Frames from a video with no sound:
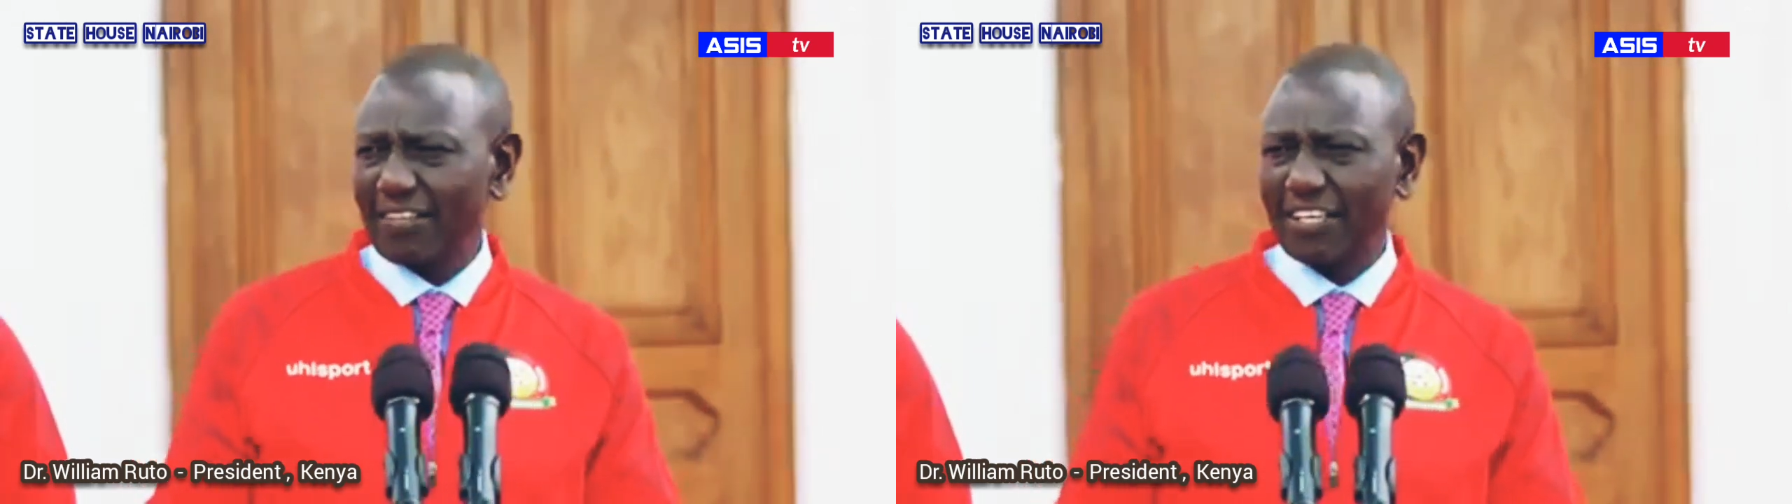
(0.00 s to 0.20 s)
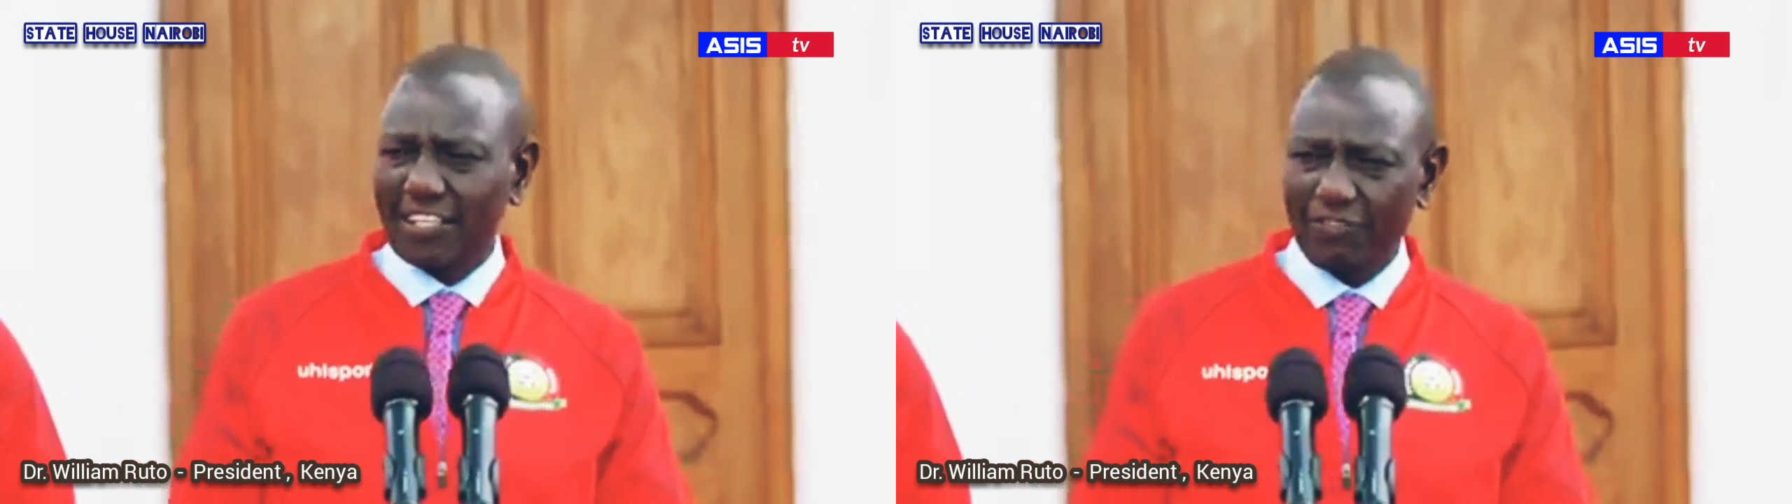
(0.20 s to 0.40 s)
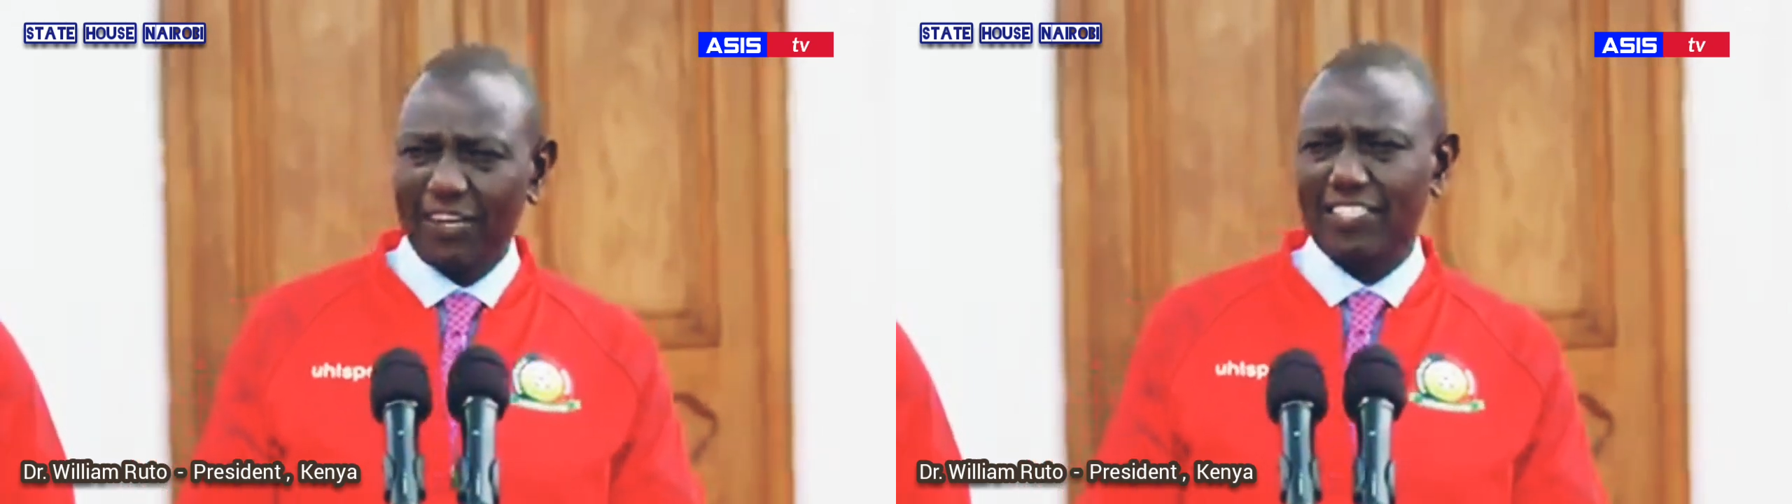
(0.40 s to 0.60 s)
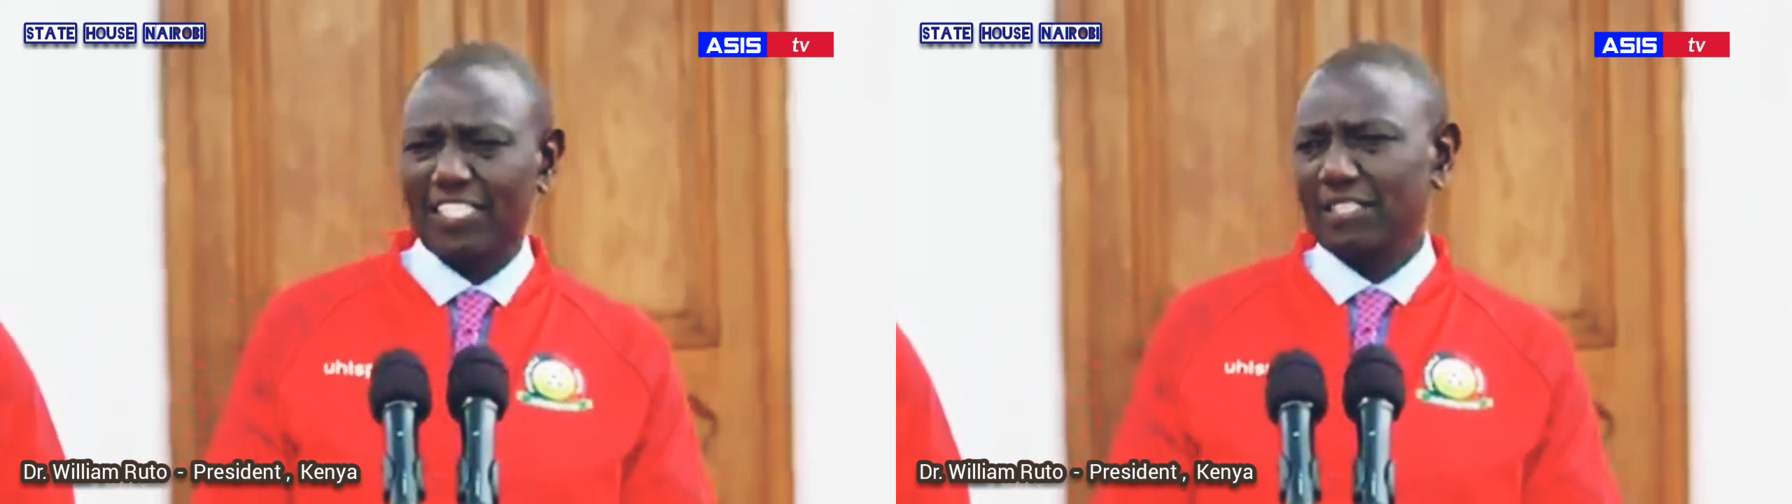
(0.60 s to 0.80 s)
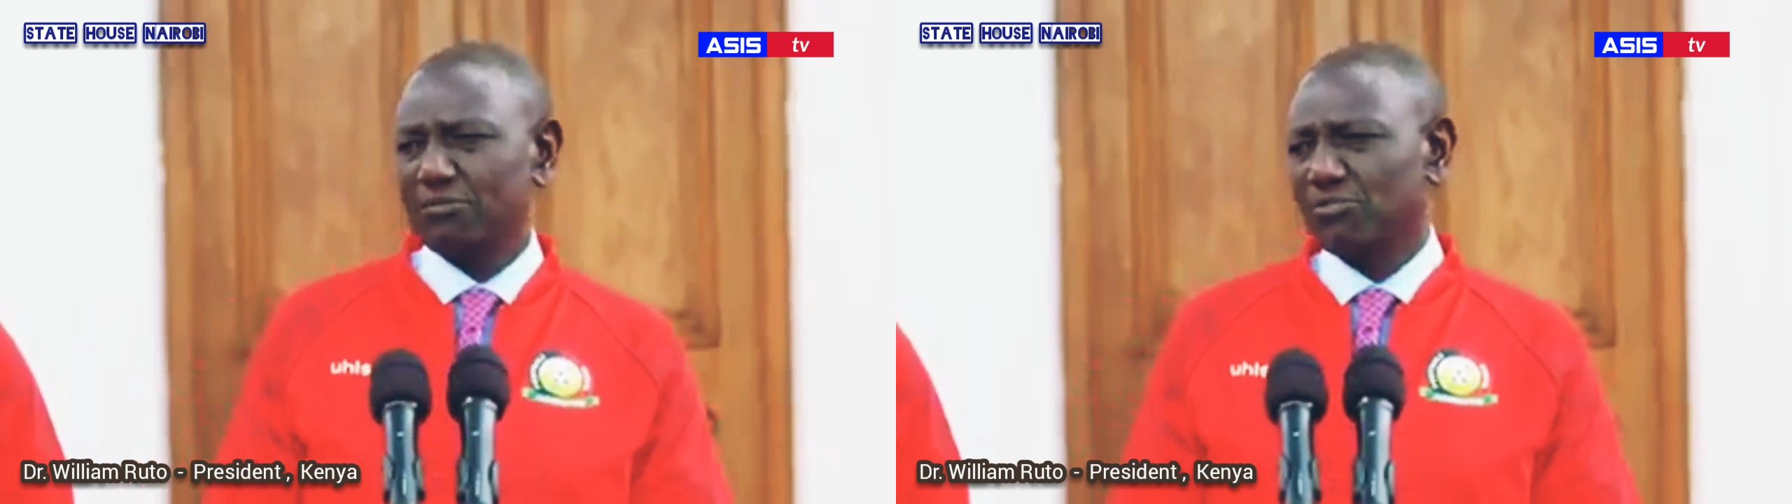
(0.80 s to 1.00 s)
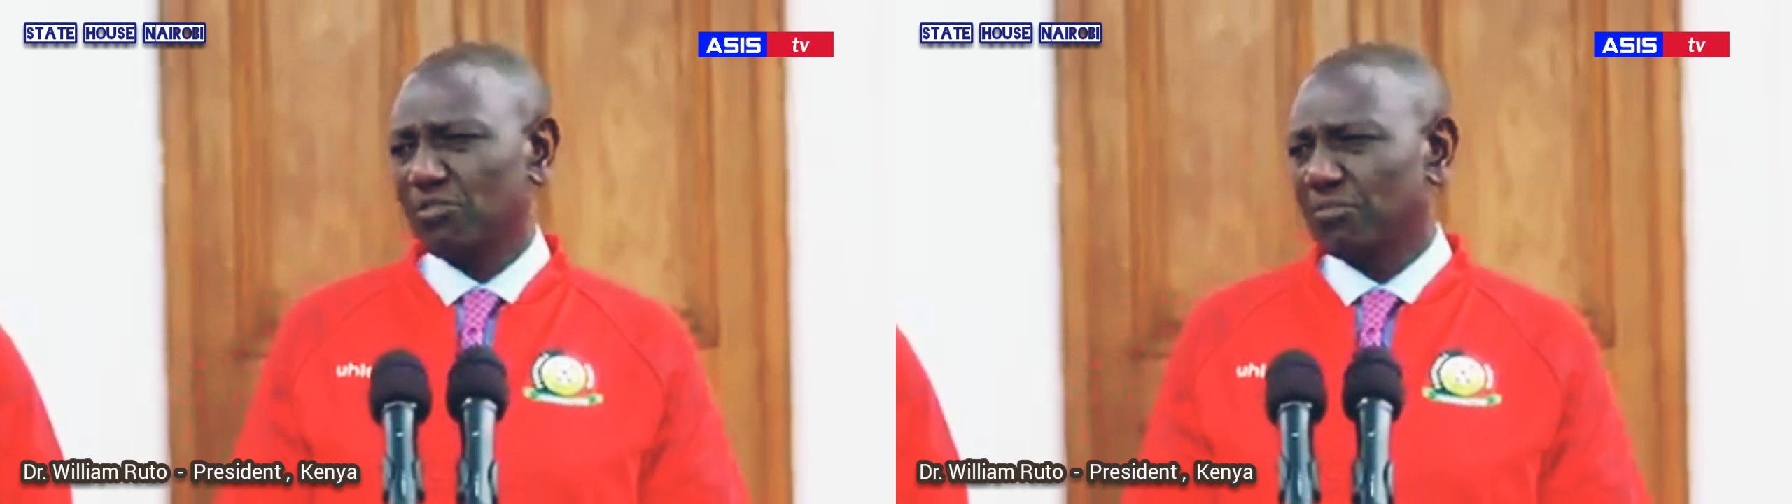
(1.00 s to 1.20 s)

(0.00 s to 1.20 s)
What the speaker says: the different teams will